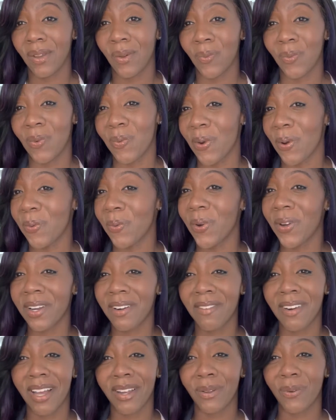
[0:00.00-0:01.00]
when we're walking
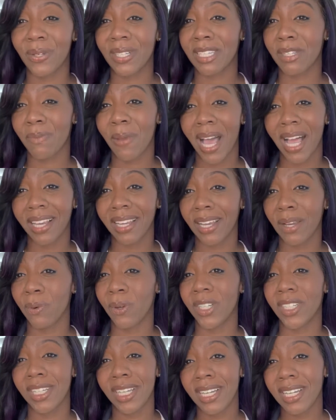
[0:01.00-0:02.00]
around and we're smiling, we're
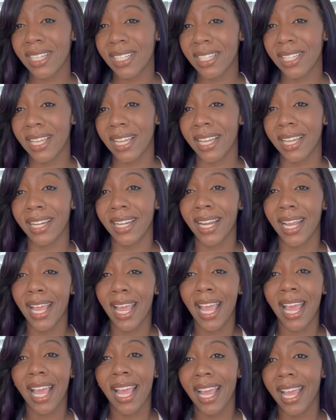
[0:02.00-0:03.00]
cheesing,
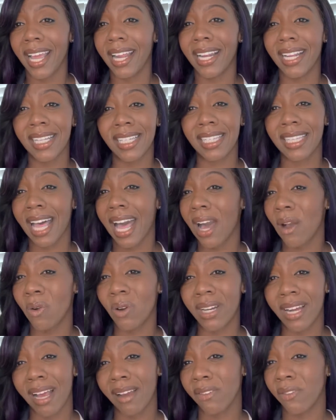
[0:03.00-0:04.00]
and inside we're
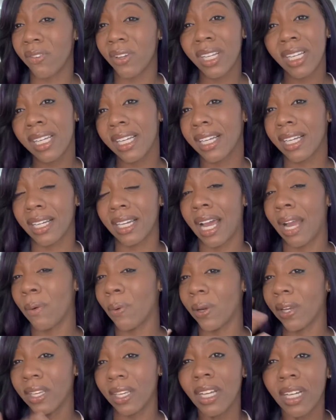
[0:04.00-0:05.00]
not feeling like
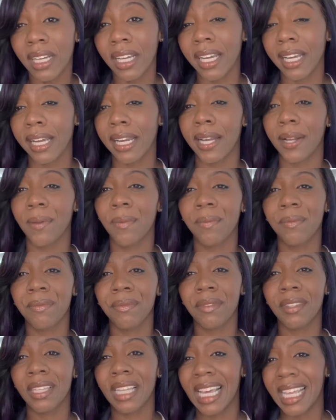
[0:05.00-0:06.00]
we're looking,
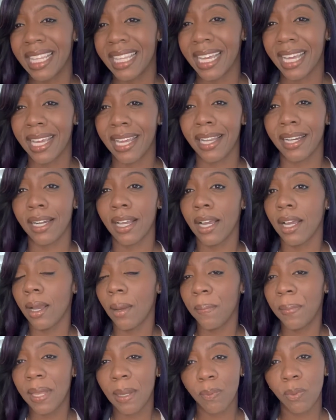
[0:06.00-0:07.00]
then
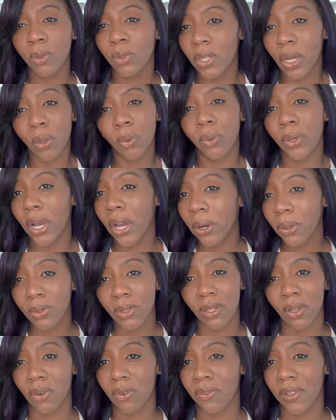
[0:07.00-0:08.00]
people don't know,
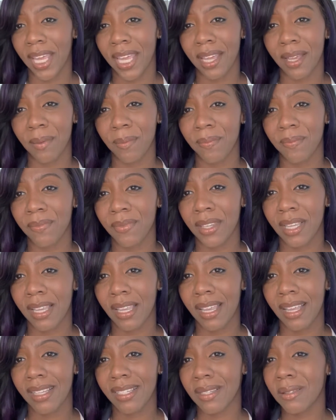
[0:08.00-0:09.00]
so fam.
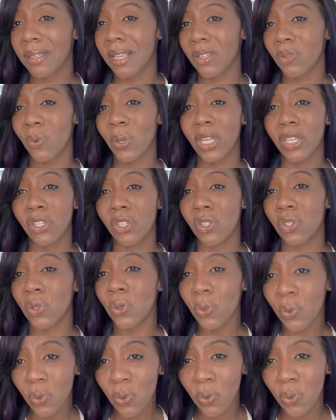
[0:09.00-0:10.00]
Sometimes we
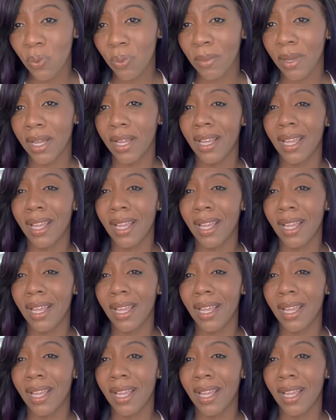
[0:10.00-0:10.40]
assume